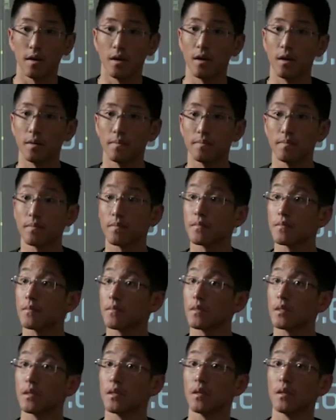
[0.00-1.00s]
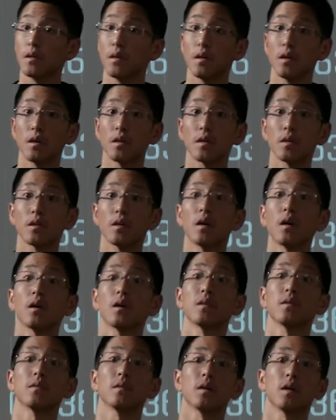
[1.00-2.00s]
Um,
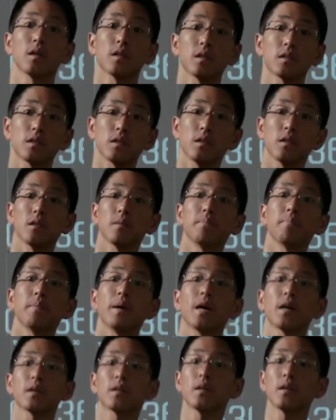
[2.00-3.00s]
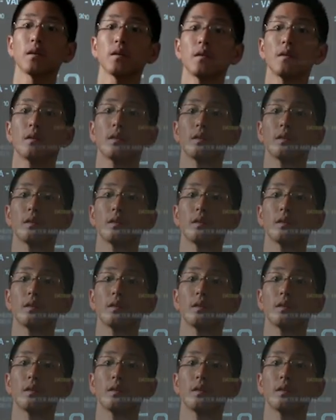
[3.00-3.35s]
uh, I guess in the back there,